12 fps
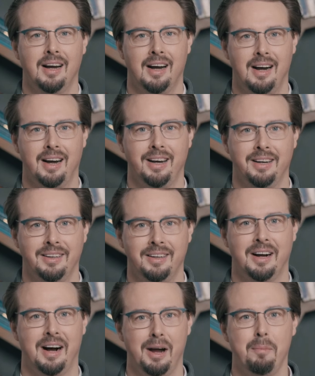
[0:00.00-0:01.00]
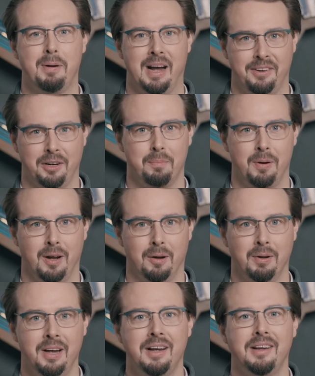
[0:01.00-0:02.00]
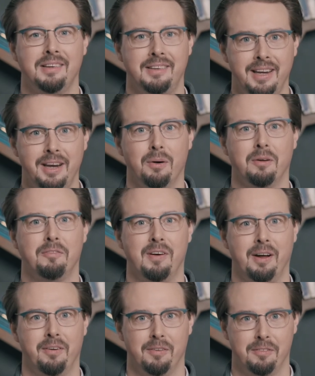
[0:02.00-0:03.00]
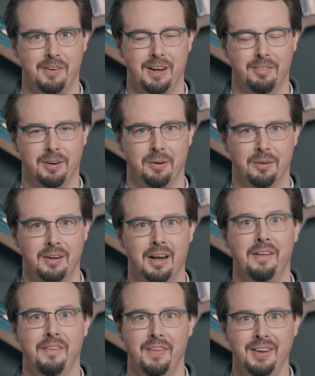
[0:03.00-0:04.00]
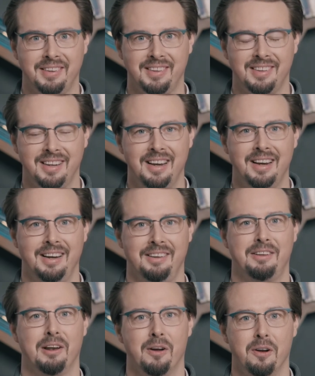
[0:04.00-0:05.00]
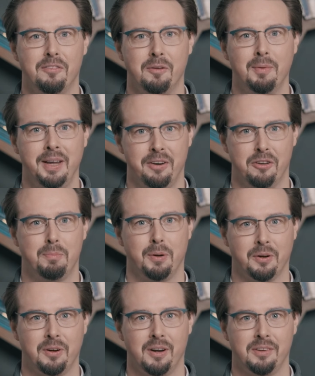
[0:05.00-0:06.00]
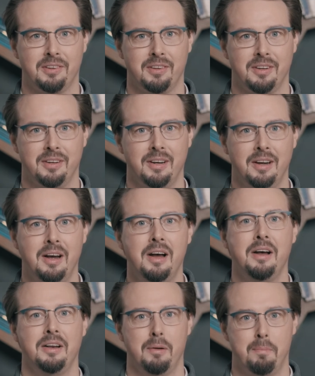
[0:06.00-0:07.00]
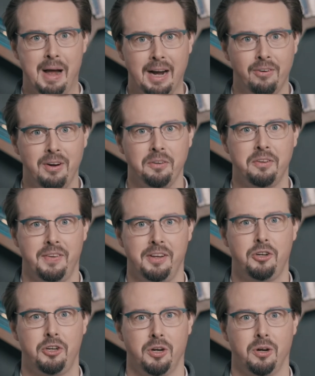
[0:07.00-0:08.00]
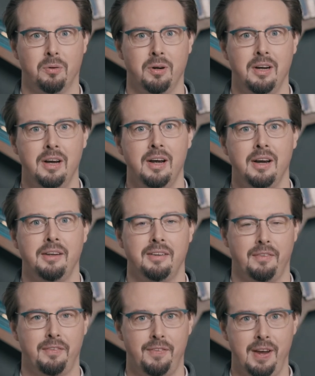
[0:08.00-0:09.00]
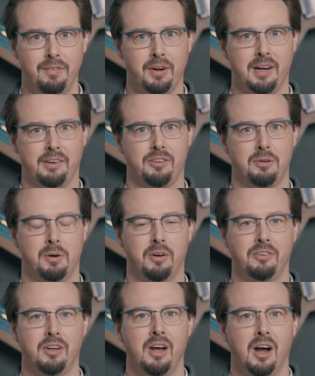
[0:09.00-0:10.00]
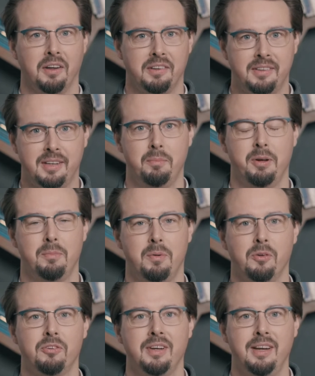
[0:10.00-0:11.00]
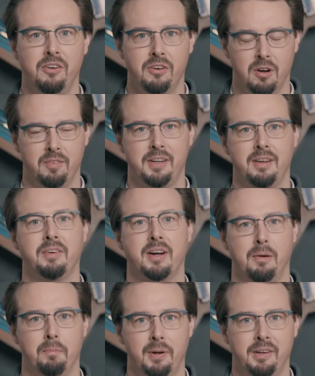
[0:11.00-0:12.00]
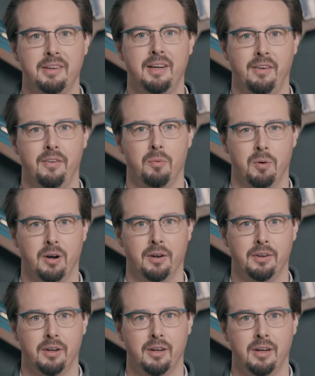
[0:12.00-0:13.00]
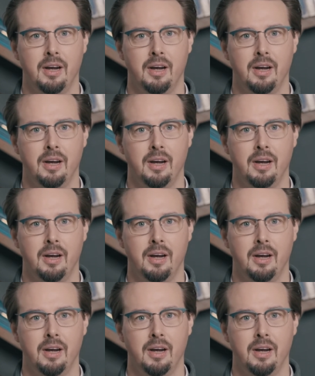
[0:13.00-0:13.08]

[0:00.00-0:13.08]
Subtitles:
Hi, I'm Patric Palm, CEO and founder of Favro, and this is the Learn from Leaders podcast. The background to this show is that Favro customers are some of the most innovative companies in the world.